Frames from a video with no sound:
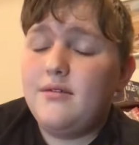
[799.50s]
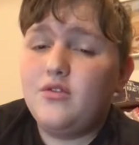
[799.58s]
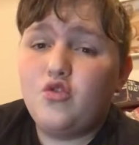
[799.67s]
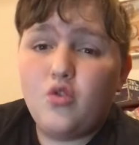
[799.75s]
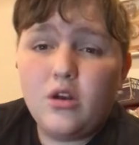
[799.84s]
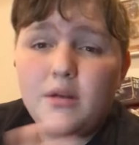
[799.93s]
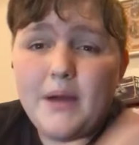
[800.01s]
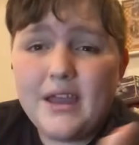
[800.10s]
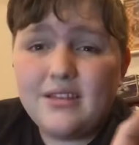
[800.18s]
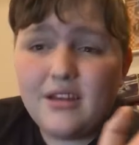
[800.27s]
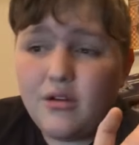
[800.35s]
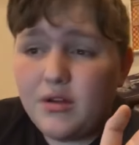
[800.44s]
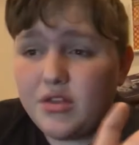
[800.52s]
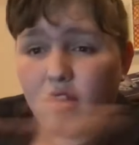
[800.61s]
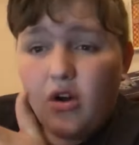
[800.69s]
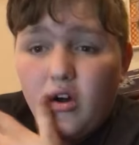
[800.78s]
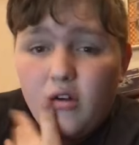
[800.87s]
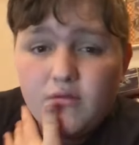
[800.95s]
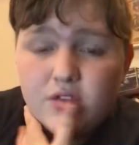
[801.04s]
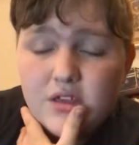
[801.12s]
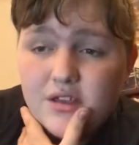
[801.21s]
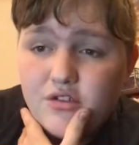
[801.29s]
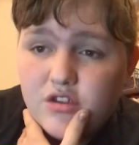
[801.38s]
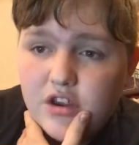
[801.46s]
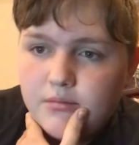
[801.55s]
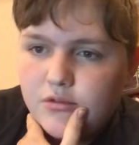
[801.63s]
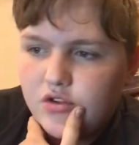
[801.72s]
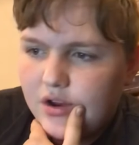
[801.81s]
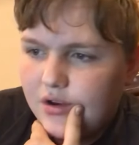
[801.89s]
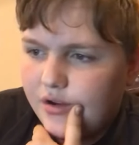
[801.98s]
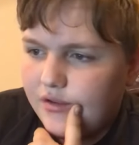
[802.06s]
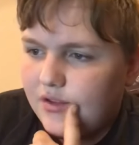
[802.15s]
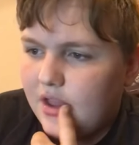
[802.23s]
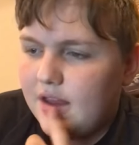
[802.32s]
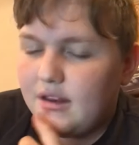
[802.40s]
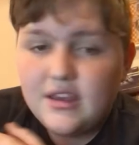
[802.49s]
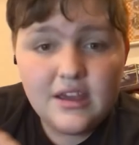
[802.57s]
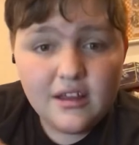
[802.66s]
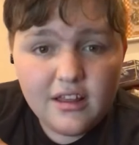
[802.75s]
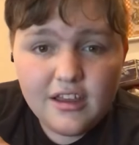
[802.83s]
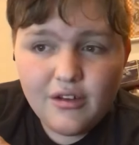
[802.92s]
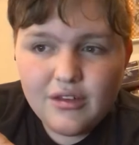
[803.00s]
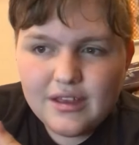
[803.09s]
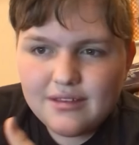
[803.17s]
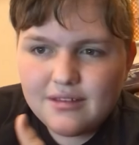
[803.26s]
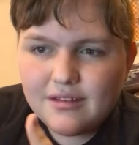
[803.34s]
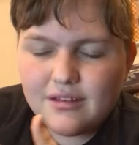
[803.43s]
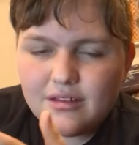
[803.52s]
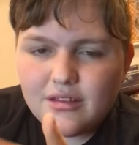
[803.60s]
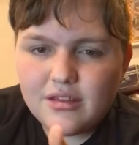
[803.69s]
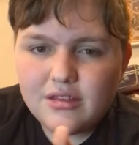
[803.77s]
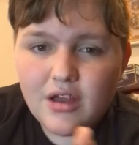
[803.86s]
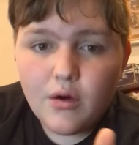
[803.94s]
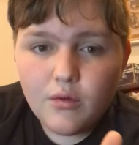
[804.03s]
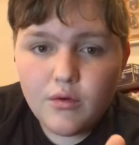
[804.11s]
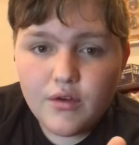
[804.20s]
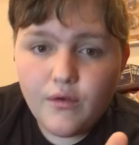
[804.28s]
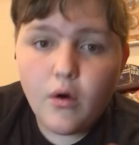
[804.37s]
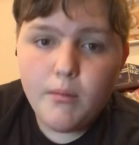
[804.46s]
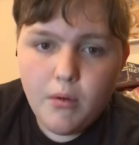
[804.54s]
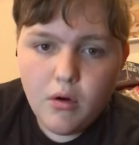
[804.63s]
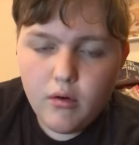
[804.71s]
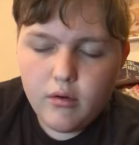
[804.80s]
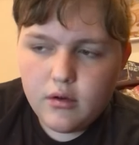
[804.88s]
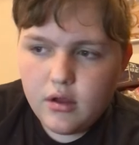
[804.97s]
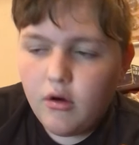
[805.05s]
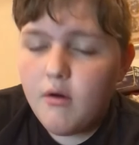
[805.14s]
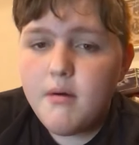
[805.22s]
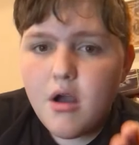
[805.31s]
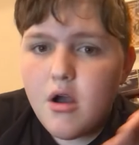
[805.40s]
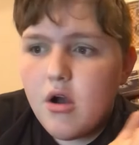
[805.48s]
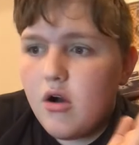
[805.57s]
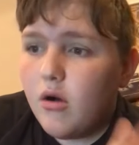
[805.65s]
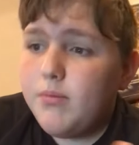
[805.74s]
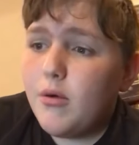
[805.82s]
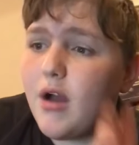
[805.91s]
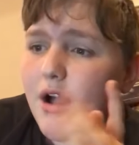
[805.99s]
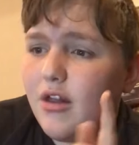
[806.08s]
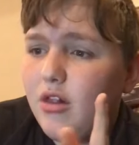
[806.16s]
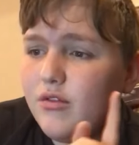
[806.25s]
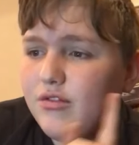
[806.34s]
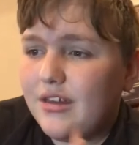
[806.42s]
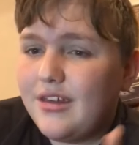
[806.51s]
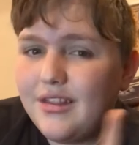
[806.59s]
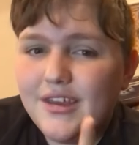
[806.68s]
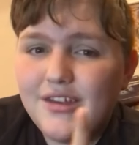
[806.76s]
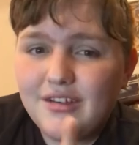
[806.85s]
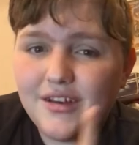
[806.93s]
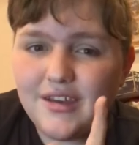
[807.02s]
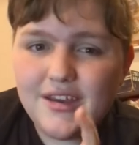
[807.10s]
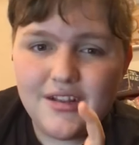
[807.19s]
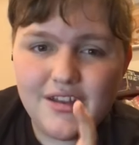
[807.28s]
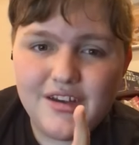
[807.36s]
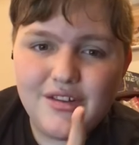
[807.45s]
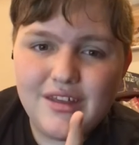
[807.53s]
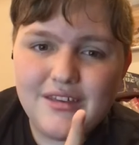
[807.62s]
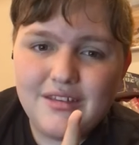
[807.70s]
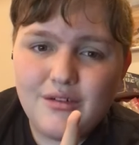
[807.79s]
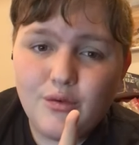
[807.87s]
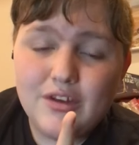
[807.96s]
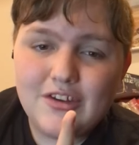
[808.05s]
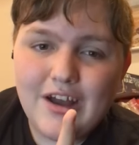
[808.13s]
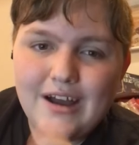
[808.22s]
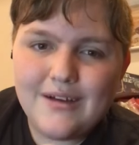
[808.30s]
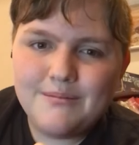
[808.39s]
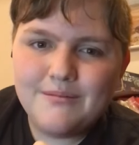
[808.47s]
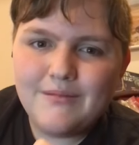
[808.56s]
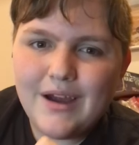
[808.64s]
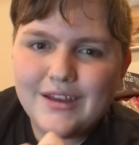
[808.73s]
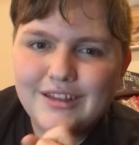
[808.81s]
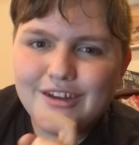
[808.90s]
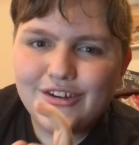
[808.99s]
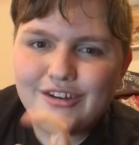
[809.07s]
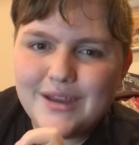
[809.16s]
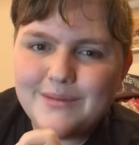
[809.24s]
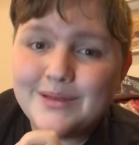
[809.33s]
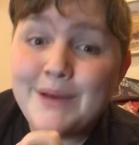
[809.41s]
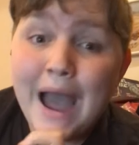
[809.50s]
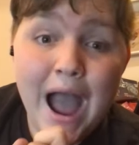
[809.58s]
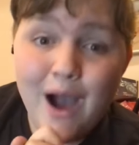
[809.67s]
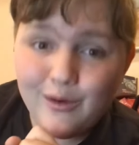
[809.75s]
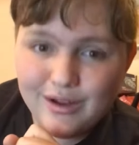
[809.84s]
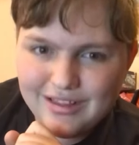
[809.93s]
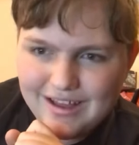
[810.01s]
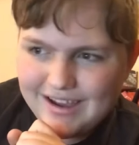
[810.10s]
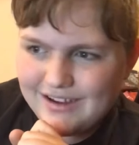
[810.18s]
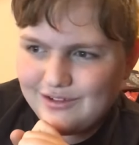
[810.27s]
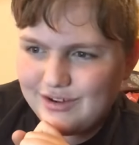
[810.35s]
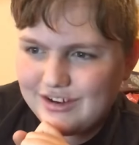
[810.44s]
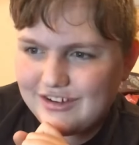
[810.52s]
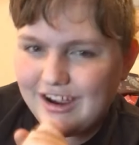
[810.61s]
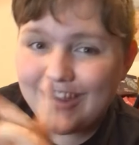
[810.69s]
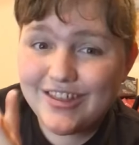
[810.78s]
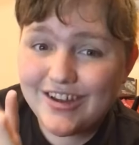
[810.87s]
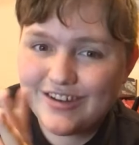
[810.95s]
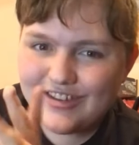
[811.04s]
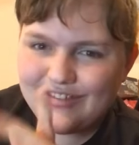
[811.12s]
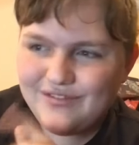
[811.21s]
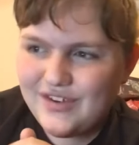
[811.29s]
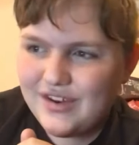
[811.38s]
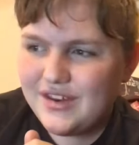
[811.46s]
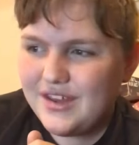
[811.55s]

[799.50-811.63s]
Squirtle dealt with all of the gym trainers, and Heliolisk dealt with Opal. Opal got close to killing Heliolisk, which I later named Powerline, which I thought is a fun